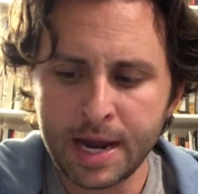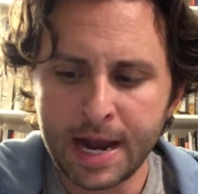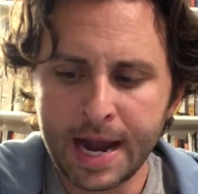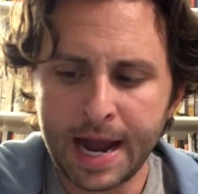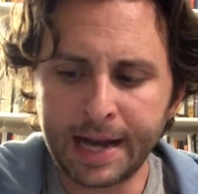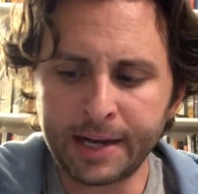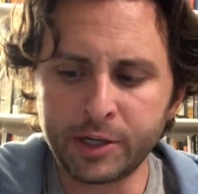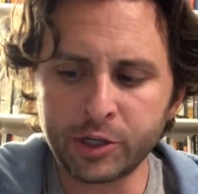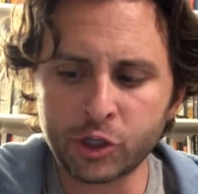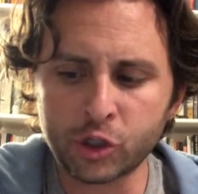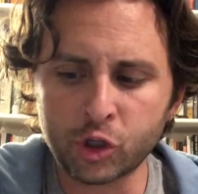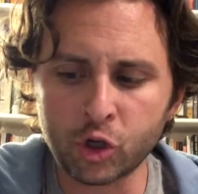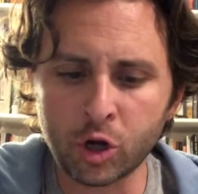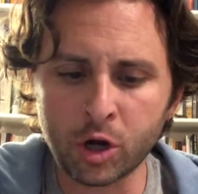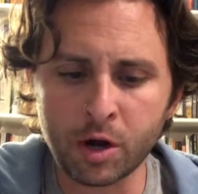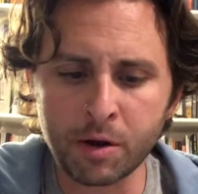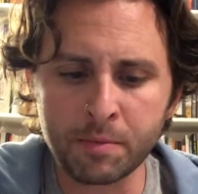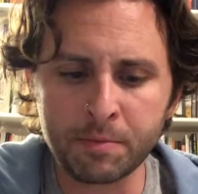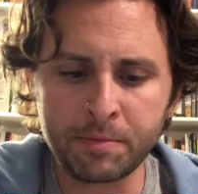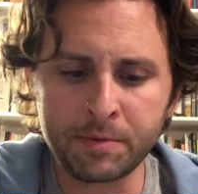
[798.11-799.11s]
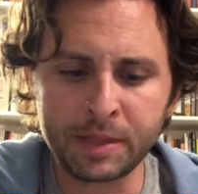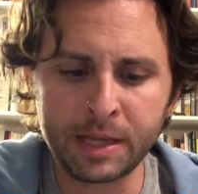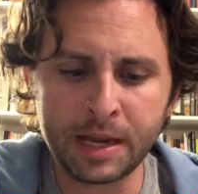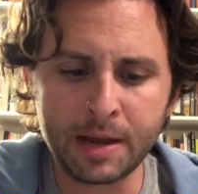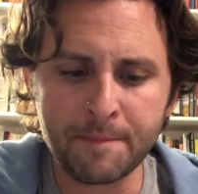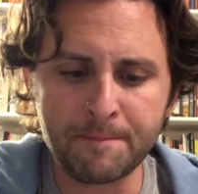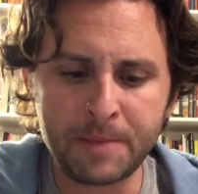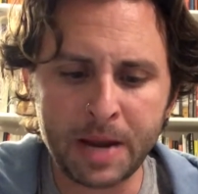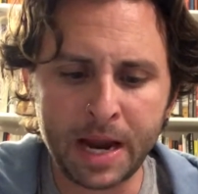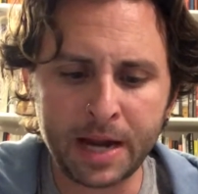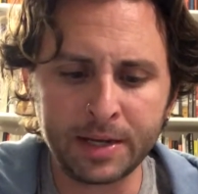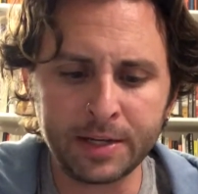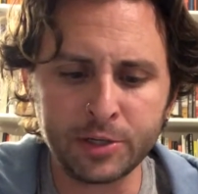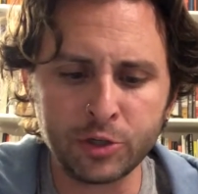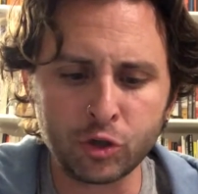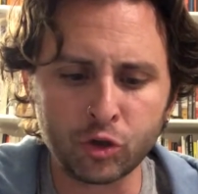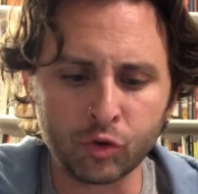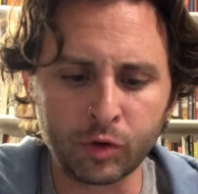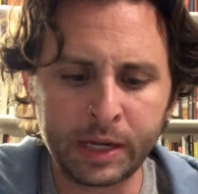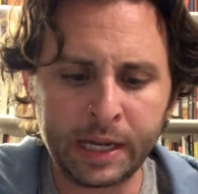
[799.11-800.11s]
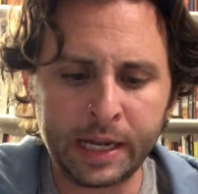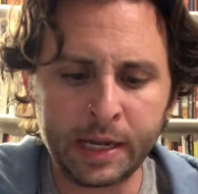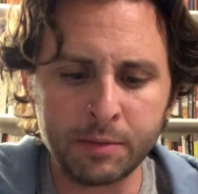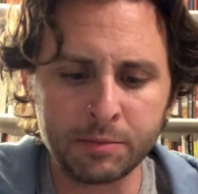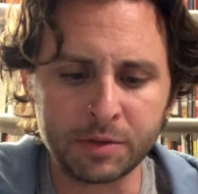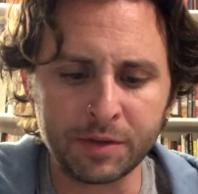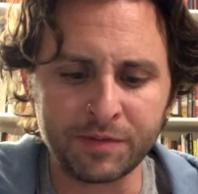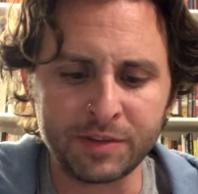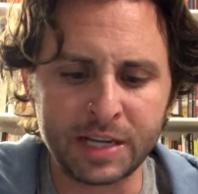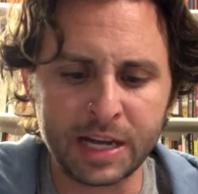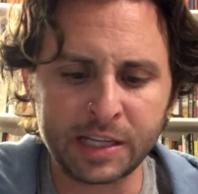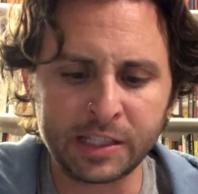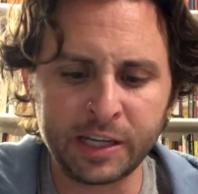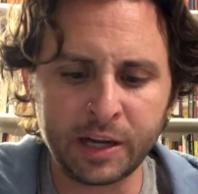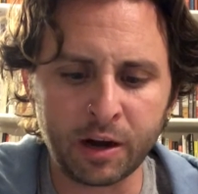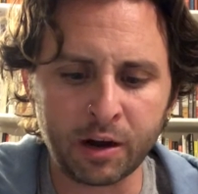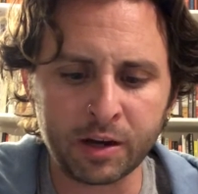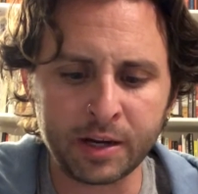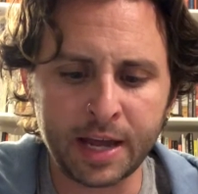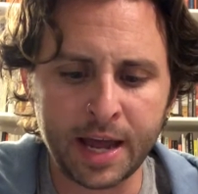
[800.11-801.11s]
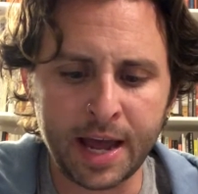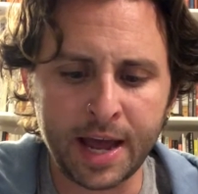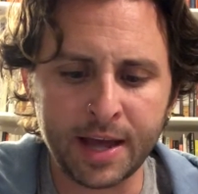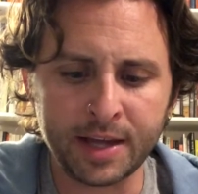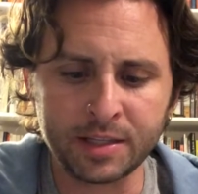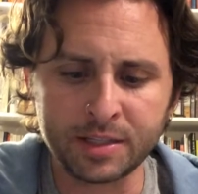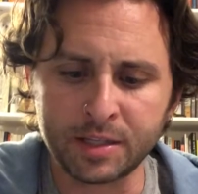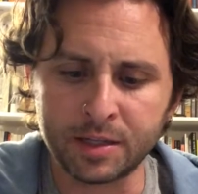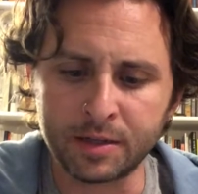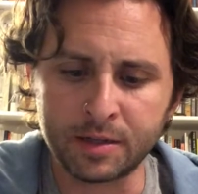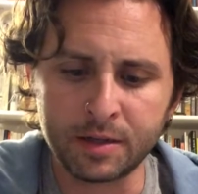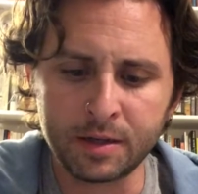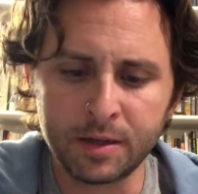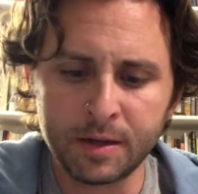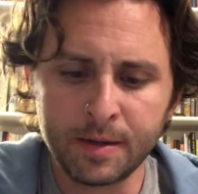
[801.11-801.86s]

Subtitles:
and disturb the abandoned dreams of Desi Arnaz and